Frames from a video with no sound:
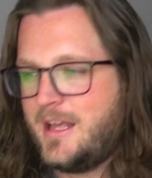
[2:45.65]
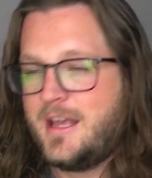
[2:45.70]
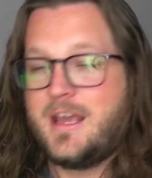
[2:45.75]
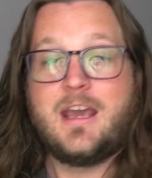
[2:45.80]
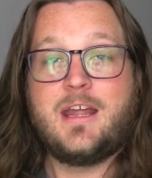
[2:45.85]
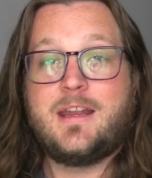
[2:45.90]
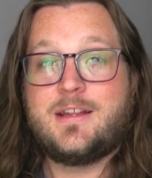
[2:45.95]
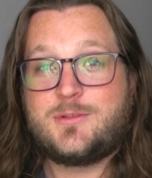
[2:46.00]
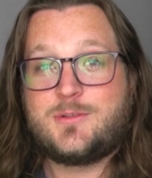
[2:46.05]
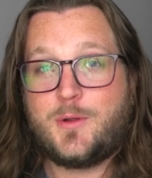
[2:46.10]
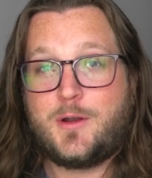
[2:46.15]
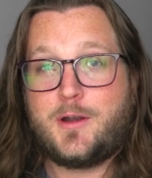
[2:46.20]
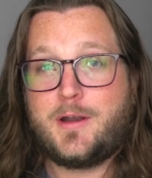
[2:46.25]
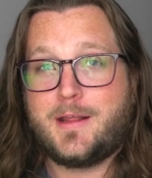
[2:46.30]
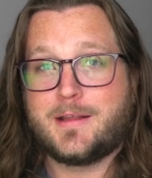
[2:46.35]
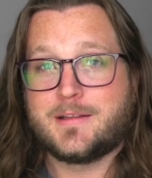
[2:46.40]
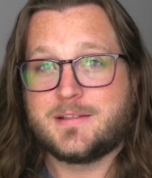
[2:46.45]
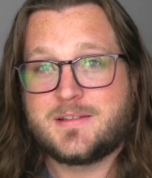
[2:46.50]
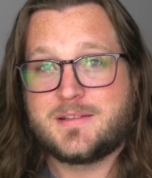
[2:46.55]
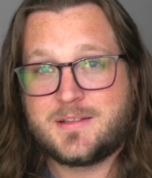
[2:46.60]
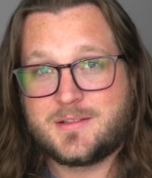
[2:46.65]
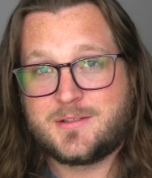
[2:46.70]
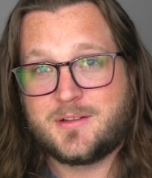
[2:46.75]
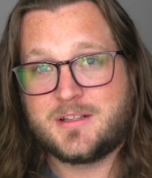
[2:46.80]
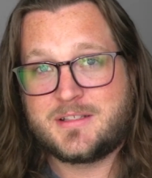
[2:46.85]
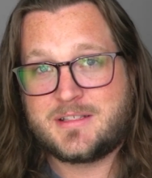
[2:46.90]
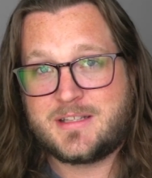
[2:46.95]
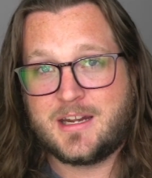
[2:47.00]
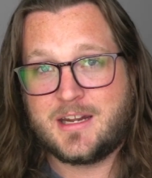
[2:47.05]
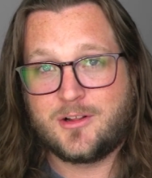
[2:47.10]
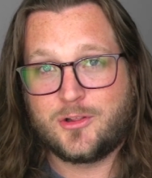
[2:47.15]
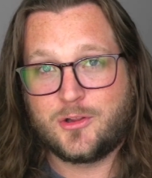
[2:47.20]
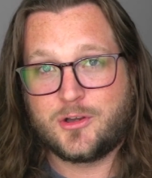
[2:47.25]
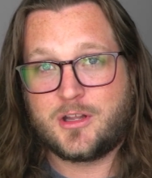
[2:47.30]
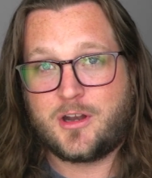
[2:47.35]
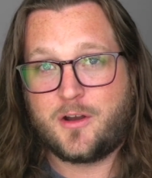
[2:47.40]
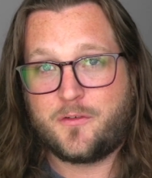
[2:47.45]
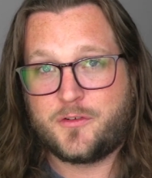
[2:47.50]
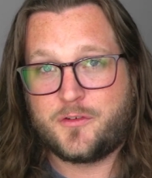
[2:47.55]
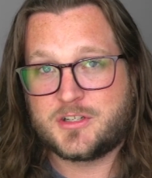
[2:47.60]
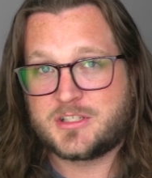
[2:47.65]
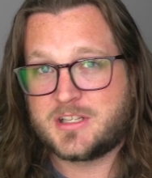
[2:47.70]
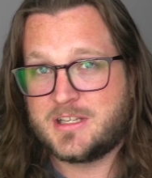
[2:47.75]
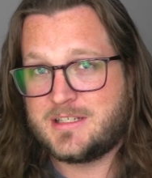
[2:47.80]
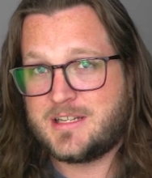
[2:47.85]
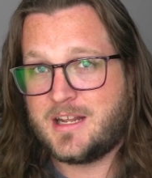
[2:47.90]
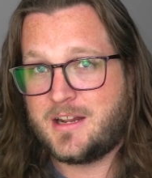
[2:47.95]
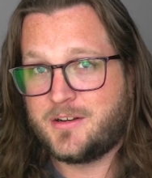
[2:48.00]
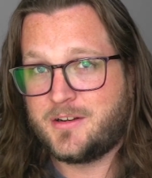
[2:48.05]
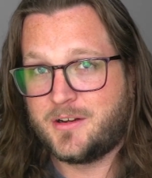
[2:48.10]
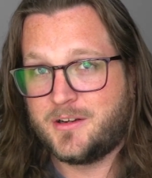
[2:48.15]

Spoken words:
It is what it is. So let's take a look at our first contender.